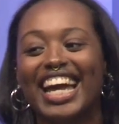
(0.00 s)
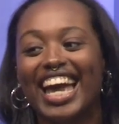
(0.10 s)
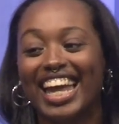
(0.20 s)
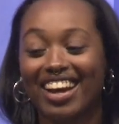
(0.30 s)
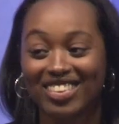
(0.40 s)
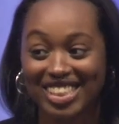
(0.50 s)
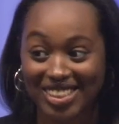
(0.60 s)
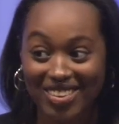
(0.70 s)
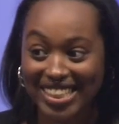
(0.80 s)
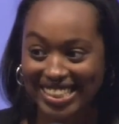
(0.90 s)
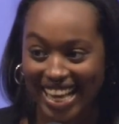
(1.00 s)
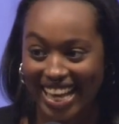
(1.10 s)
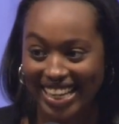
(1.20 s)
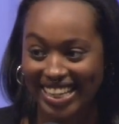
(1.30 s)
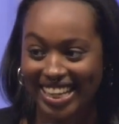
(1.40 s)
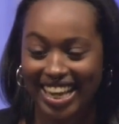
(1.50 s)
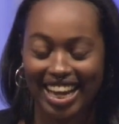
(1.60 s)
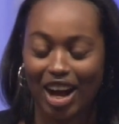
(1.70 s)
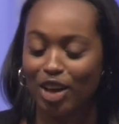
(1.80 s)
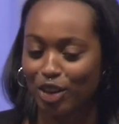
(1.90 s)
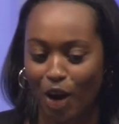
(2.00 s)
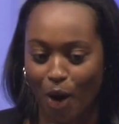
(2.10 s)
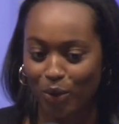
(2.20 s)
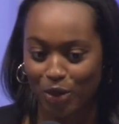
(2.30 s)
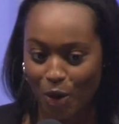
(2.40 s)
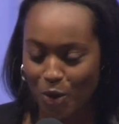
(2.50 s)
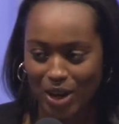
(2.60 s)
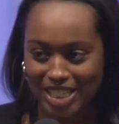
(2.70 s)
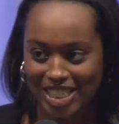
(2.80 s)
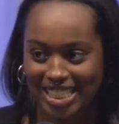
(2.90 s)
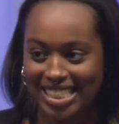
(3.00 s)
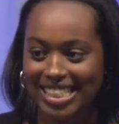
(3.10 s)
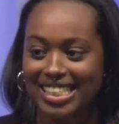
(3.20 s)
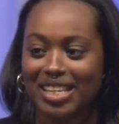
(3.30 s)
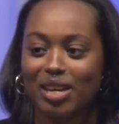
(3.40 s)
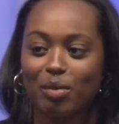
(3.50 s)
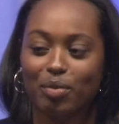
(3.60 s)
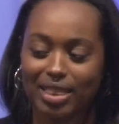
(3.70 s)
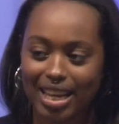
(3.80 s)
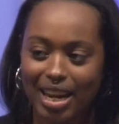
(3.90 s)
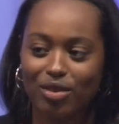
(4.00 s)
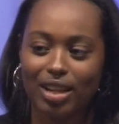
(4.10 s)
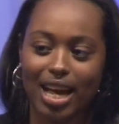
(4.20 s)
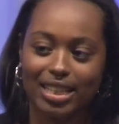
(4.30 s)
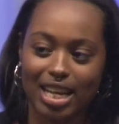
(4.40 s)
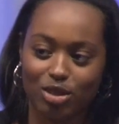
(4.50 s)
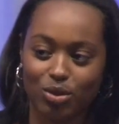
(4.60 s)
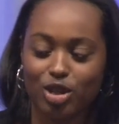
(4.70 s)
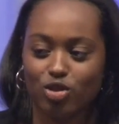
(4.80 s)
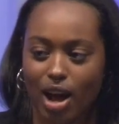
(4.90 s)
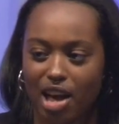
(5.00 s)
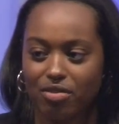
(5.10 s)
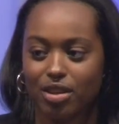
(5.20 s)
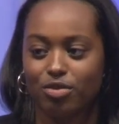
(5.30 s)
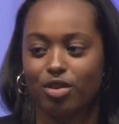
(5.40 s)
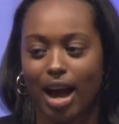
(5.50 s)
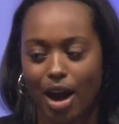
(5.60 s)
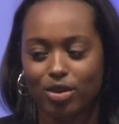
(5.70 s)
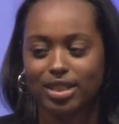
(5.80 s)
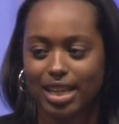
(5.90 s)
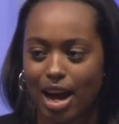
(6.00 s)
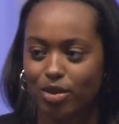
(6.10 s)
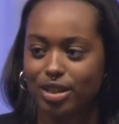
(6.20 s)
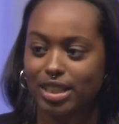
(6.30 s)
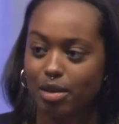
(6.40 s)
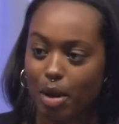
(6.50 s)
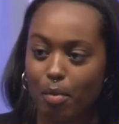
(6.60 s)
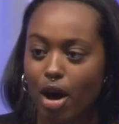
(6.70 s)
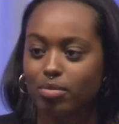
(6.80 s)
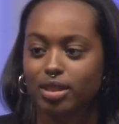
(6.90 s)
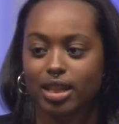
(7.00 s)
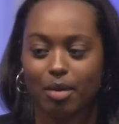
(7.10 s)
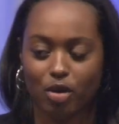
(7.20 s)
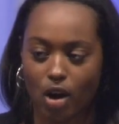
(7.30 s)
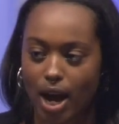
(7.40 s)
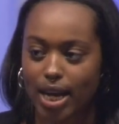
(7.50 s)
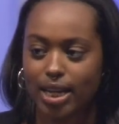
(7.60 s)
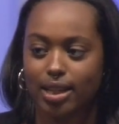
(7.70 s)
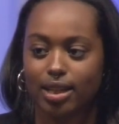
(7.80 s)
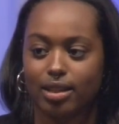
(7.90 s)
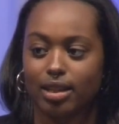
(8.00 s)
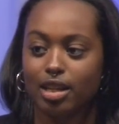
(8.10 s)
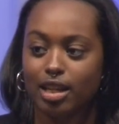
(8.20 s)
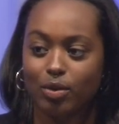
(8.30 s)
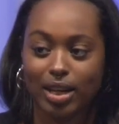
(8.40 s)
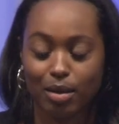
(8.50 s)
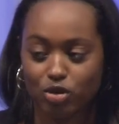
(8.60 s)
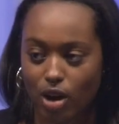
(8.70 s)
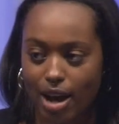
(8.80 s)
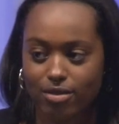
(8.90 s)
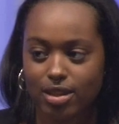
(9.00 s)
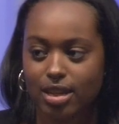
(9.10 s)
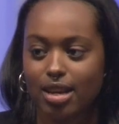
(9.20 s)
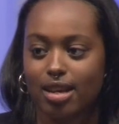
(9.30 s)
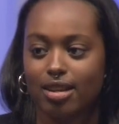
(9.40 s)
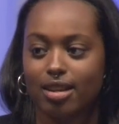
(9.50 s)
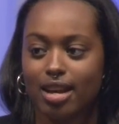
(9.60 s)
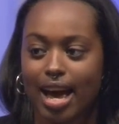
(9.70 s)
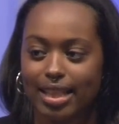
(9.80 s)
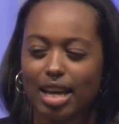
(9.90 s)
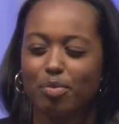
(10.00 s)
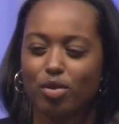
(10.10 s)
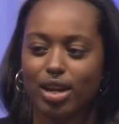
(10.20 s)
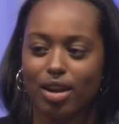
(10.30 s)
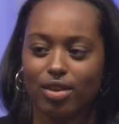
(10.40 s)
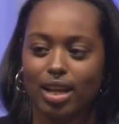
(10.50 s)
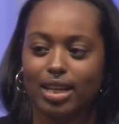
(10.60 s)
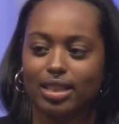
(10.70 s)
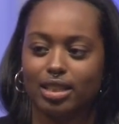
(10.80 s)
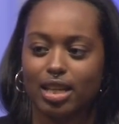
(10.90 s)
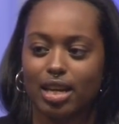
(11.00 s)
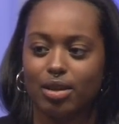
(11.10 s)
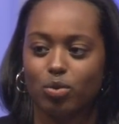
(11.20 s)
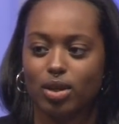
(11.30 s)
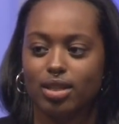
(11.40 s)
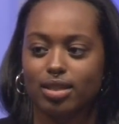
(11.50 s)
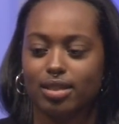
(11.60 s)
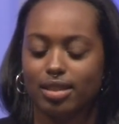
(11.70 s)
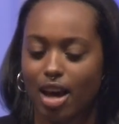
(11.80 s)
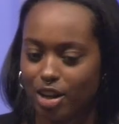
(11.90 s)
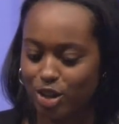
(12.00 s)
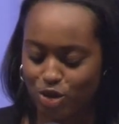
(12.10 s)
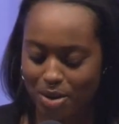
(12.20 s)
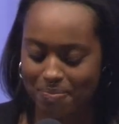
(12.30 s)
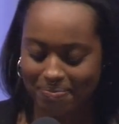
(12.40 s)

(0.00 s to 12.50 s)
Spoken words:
And I was so excited, and I got in the car with no questions. But then I realized as we were driving for hours and hours that my mom just kept crying, and we kept driving. And at that point I realized it was not a good trip.